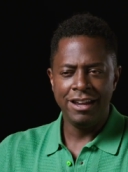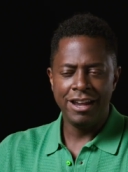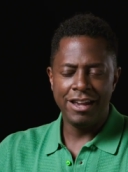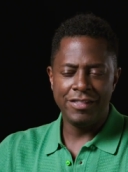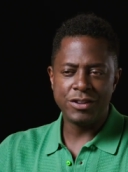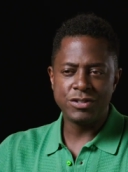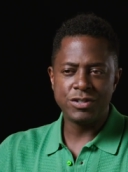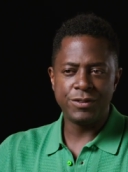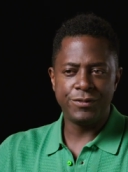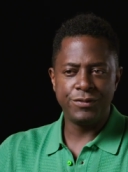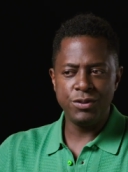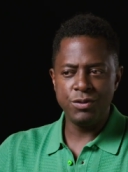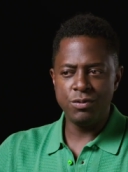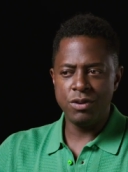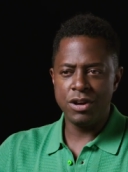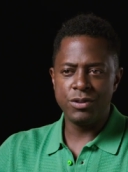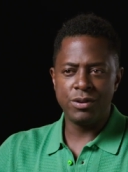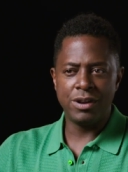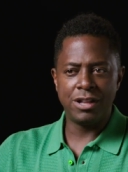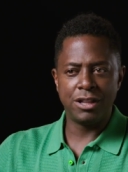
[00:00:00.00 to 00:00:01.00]
And there's a few
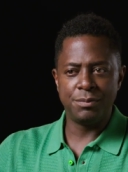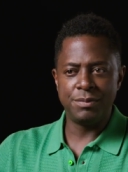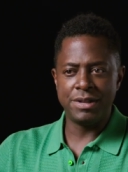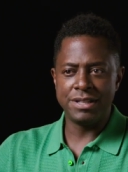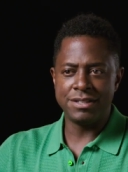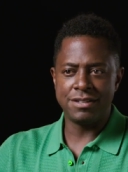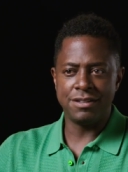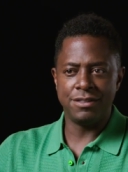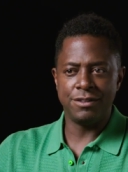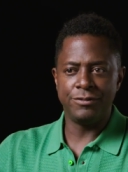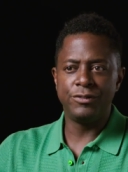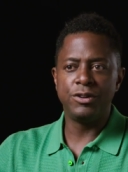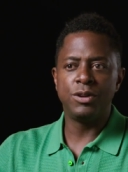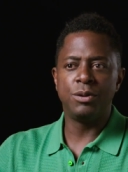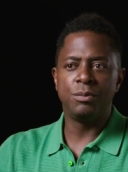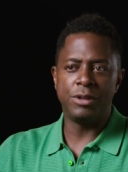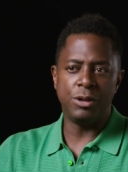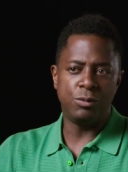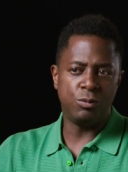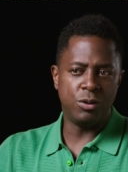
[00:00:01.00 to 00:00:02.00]
other elements in the
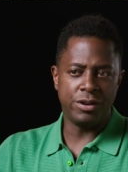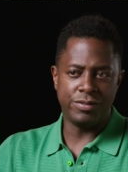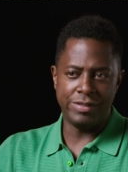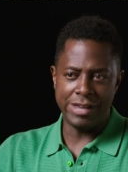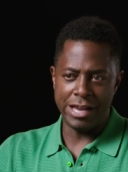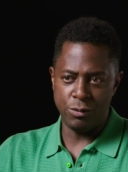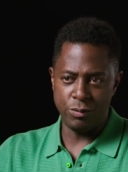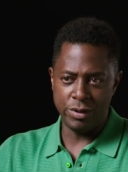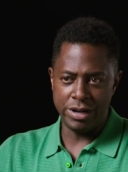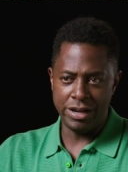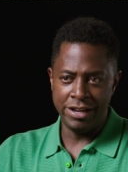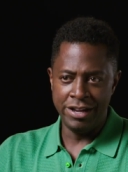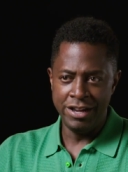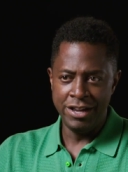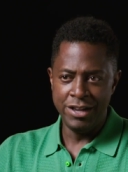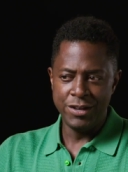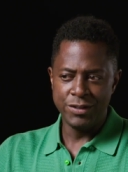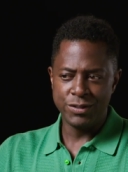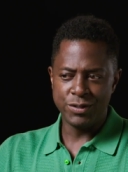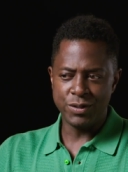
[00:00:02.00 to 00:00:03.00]
film that work that way.
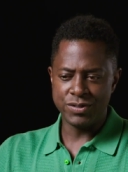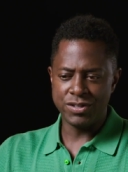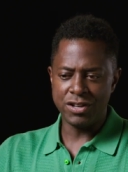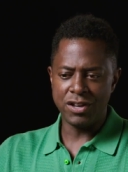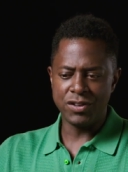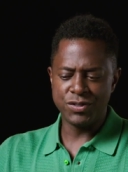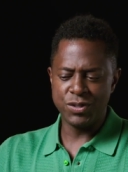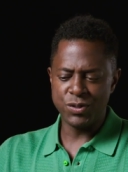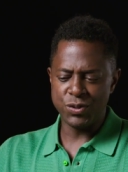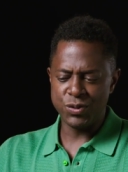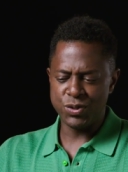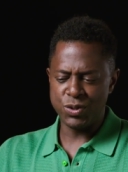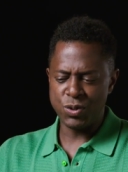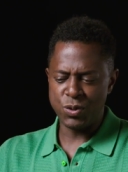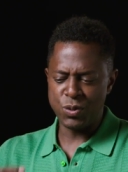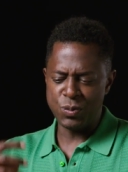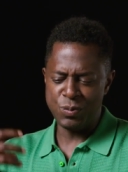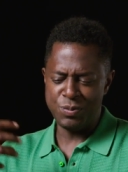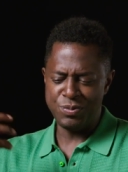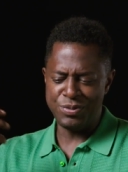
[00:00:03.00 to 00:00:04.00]
So it's also,
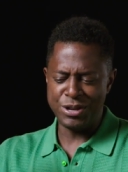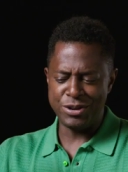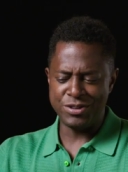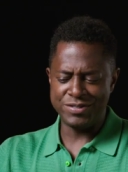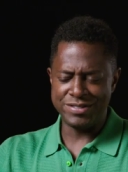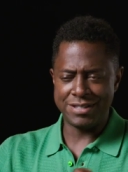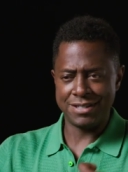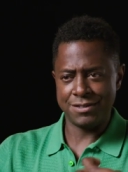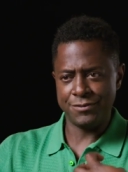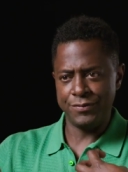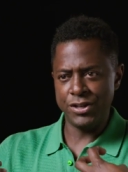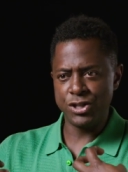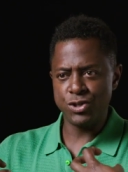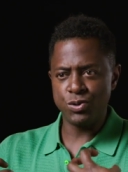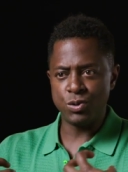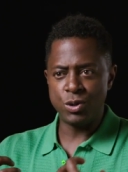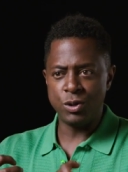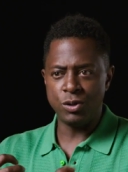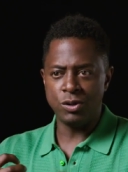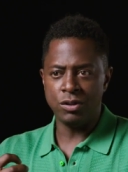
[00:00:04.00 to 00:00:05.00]
so there's this
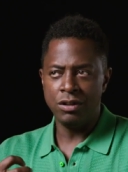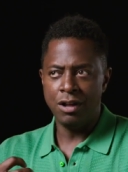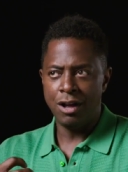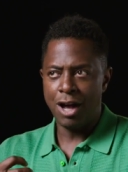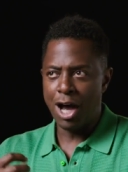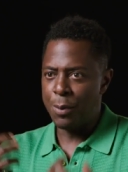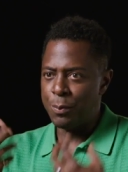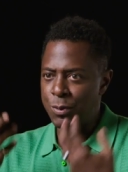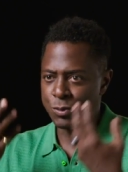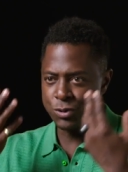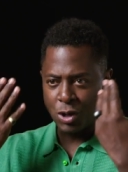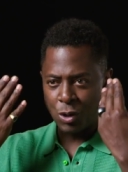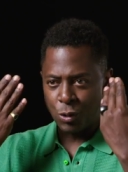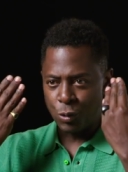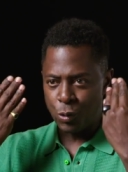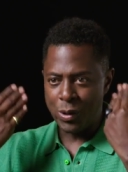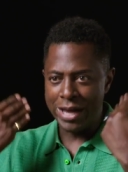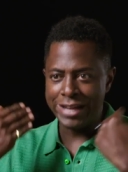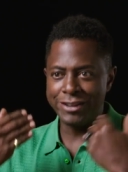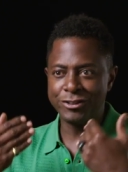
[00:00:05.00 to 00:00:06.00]
visual, almost
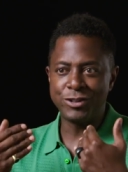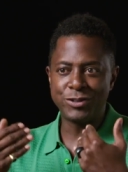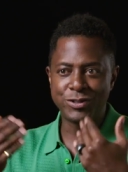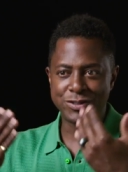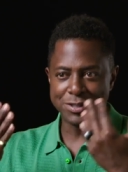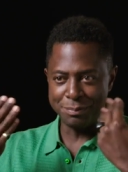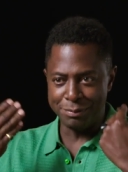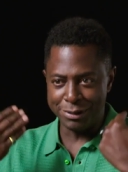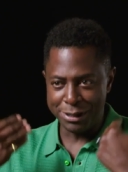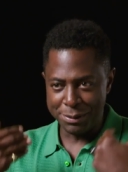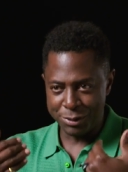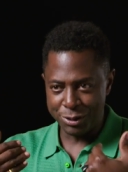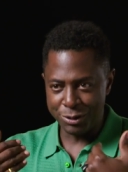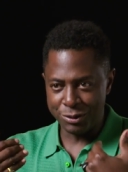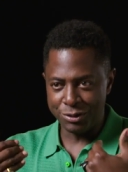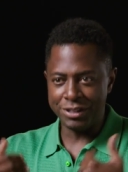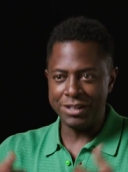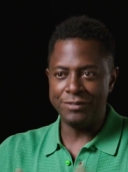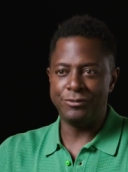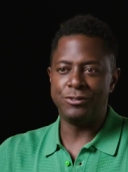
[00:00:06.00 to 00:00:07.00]
retinal,
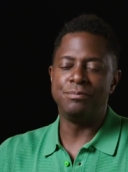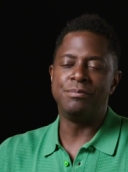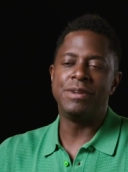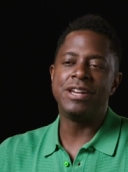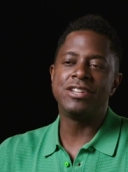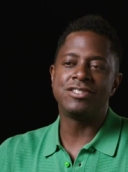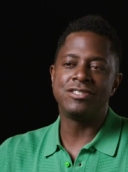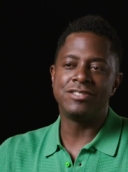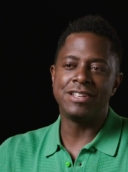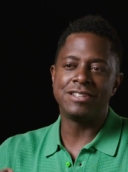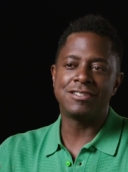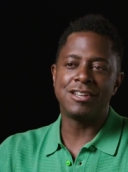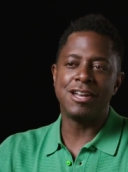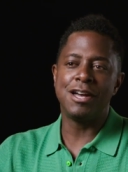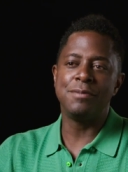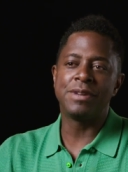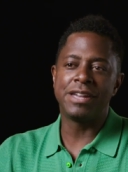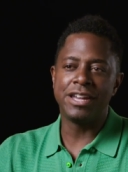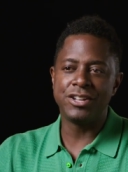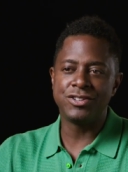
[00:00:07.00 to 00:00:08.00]
subliminal information that's
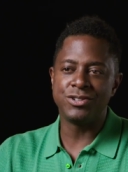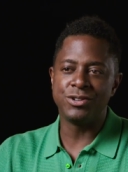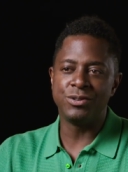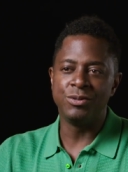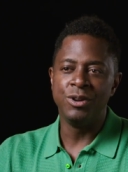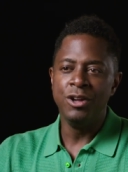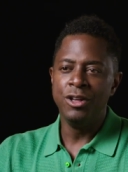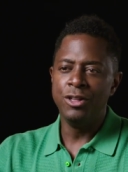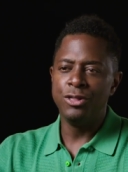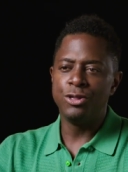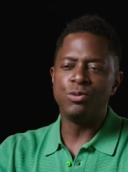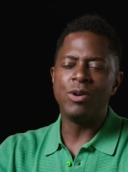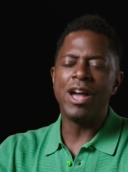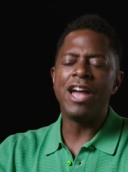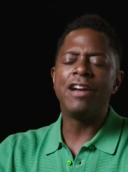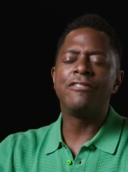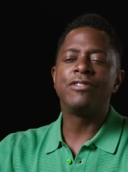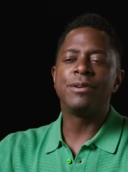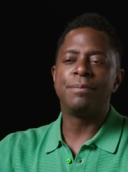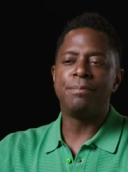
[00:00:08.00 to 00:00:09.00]
coming at you through
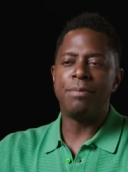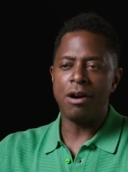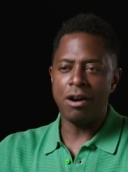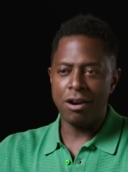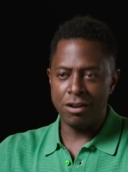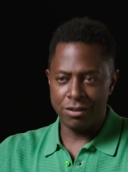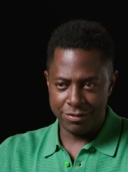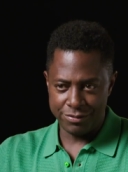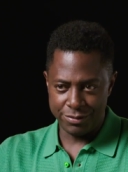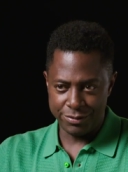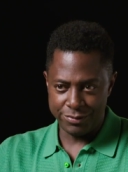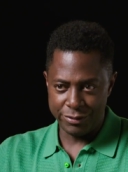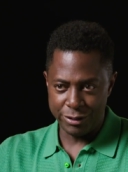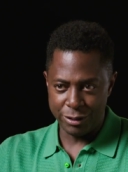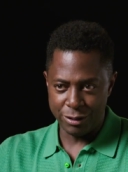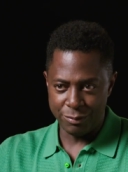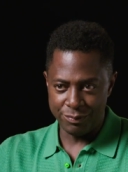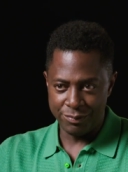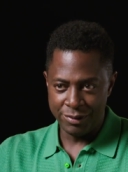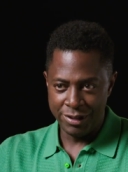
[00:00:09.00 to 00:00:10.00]
every part of the film.